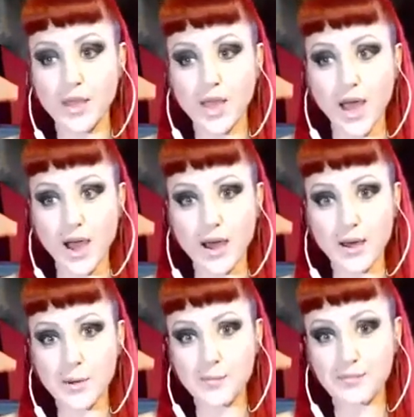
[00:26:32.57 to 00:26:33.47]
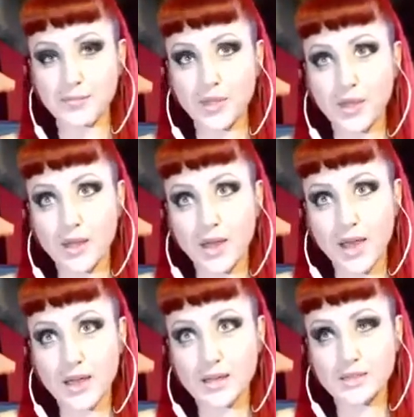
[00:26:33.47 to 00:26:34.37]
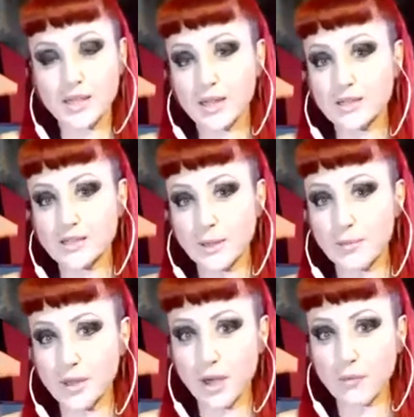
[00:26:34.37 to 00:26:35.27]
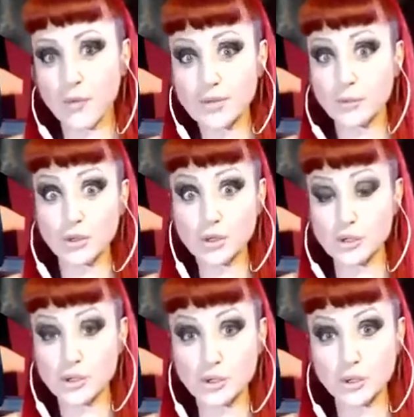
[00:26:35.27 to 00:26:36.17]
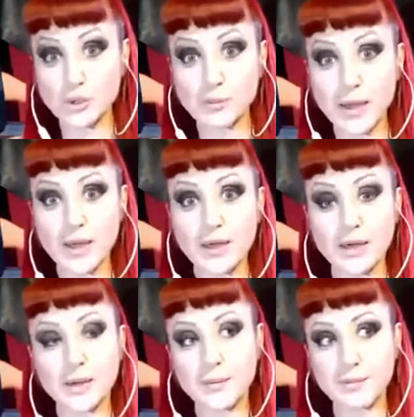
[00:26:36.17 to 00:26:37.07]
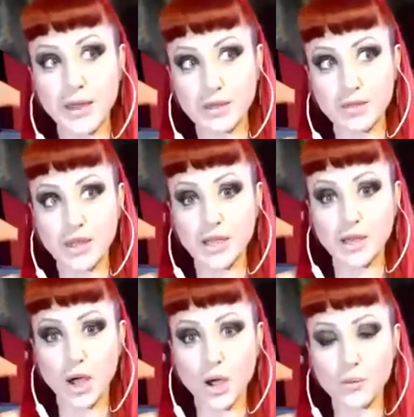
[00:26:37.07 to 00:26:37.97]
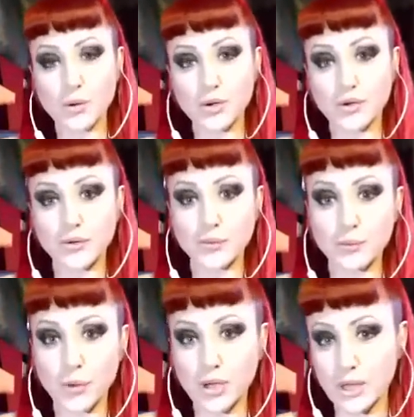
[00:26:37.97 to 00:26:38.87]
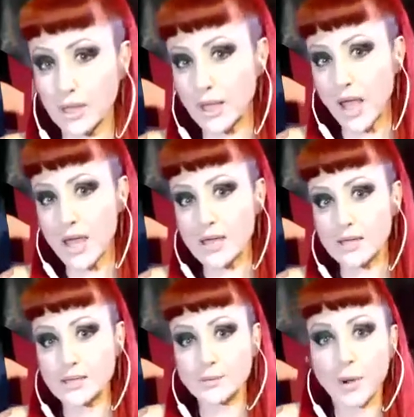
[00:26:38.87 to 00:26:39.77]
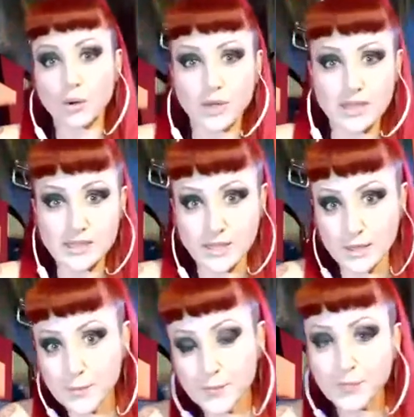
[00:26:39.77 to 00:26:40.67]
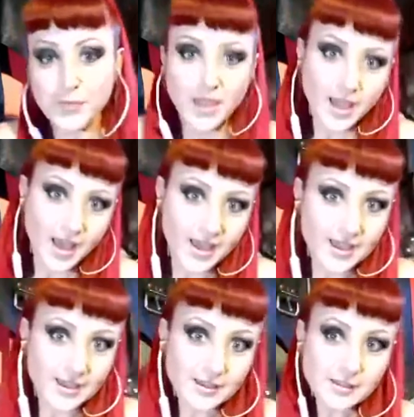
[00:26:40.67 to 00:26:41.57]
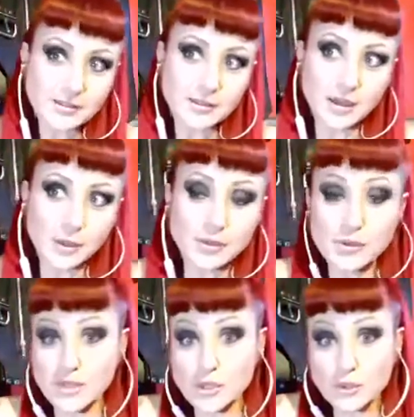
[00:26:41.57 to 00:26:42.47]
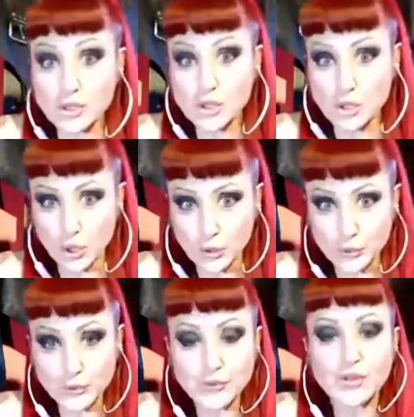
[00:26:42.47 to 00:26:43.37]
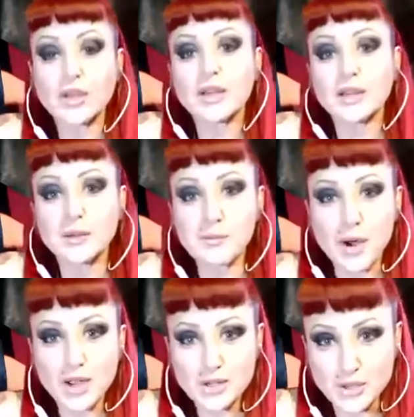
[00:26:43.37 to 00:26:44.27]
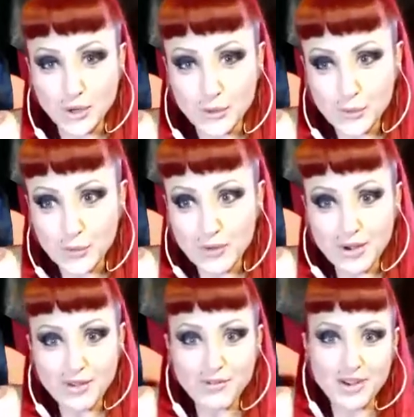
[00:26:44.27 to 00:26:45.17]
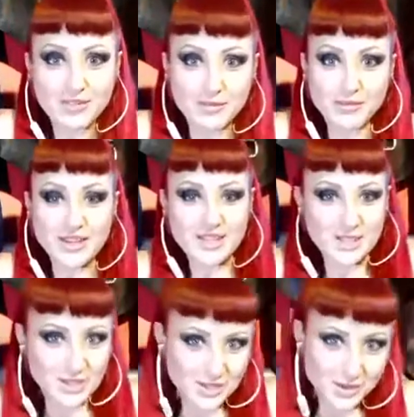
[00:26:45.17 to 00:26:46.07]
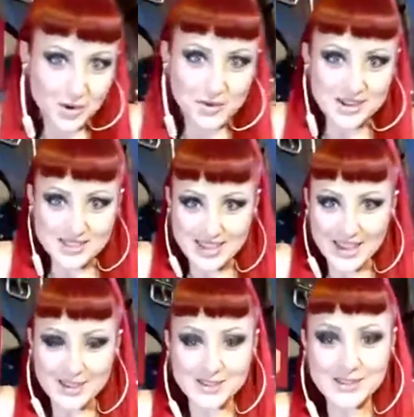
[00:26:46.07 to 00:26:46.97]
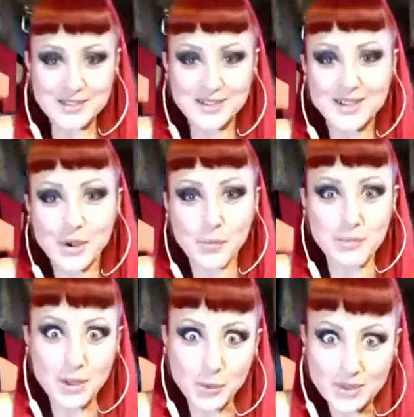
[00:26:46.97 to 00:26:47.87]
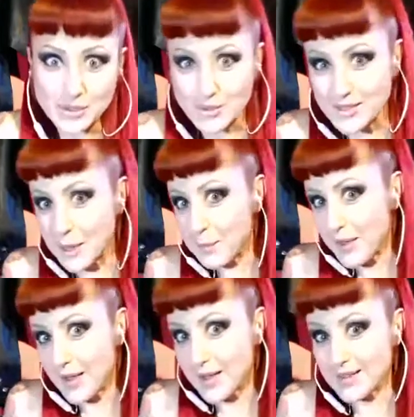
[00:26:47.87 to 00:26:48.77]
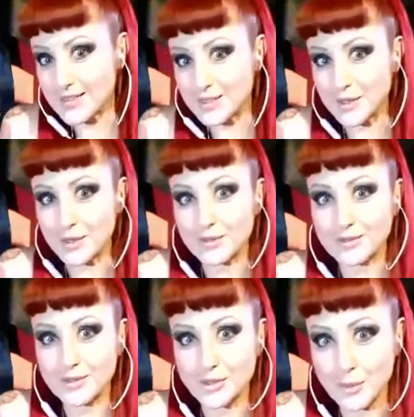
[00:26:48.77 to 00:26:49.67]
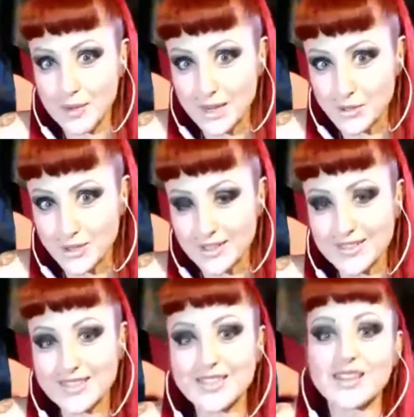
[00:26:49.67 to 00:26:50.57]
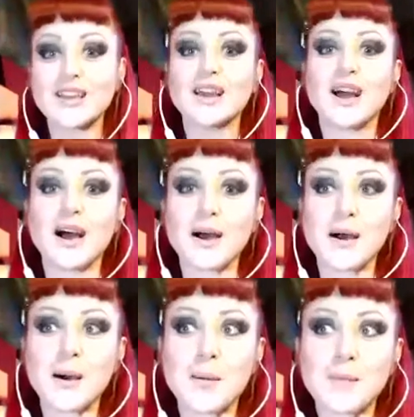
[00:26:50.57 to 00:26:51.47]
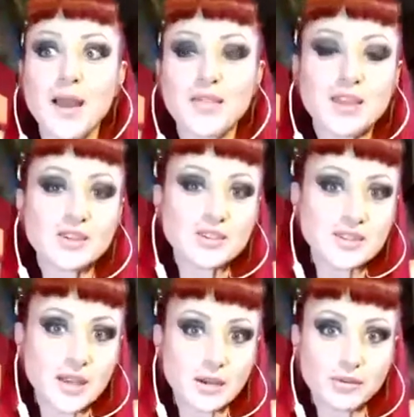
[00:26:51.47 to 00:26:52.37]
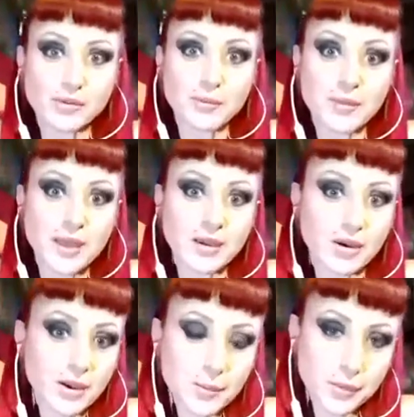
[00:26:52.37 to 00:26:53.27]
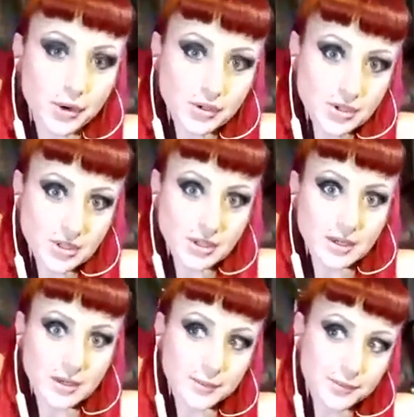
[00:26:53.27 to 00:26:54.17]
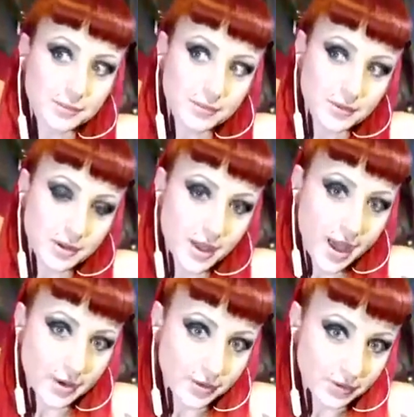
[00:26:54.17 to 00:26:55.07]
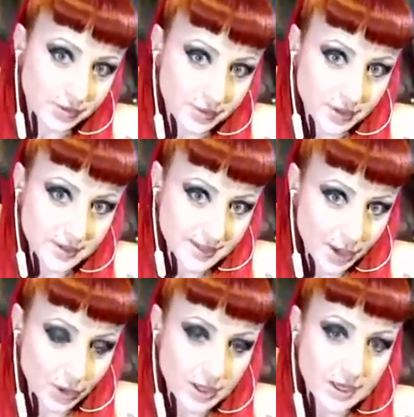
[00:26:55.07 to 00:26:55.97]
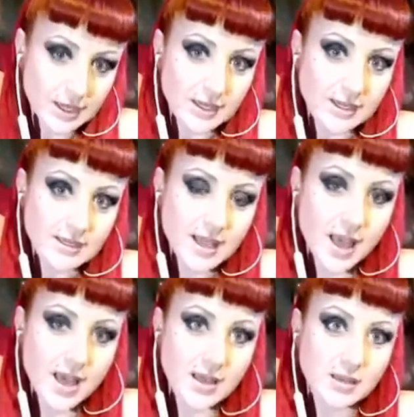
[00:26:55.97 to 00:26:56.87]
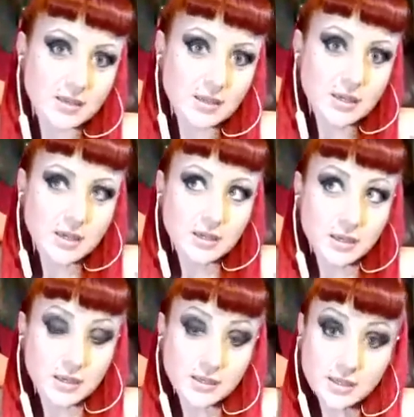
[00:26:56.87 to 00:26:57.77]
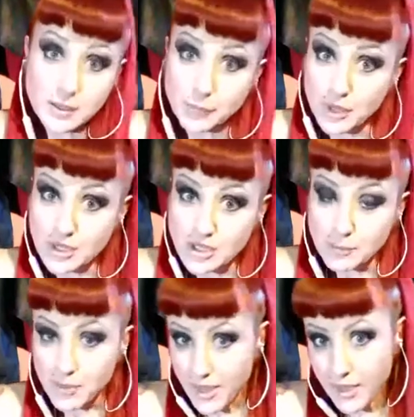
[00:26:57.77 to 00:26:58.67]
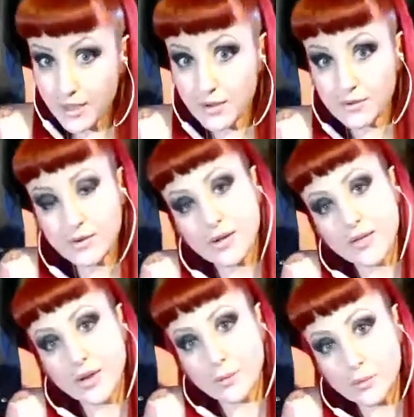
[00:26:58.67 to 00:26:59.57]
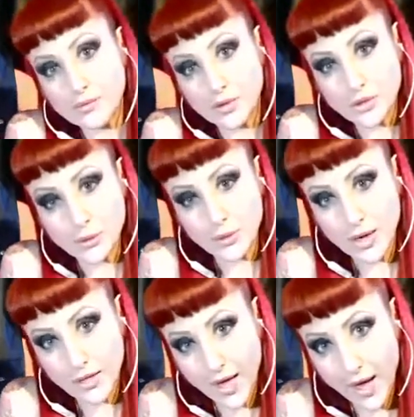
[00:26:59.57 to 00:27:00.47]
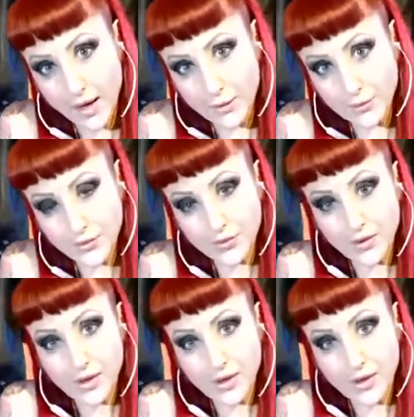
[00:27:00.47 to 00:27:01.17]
Um, and yeah, it's something I've always wanted to do. Back then, I was working as a pole dancer, and I was also doing shows. My shows were very fetish orientated. Me always dressed up as, the dominatrix. And then it just started from there. I approached the house, Salon Kitties, and did an apprenticeship there. And then I moved on to another house.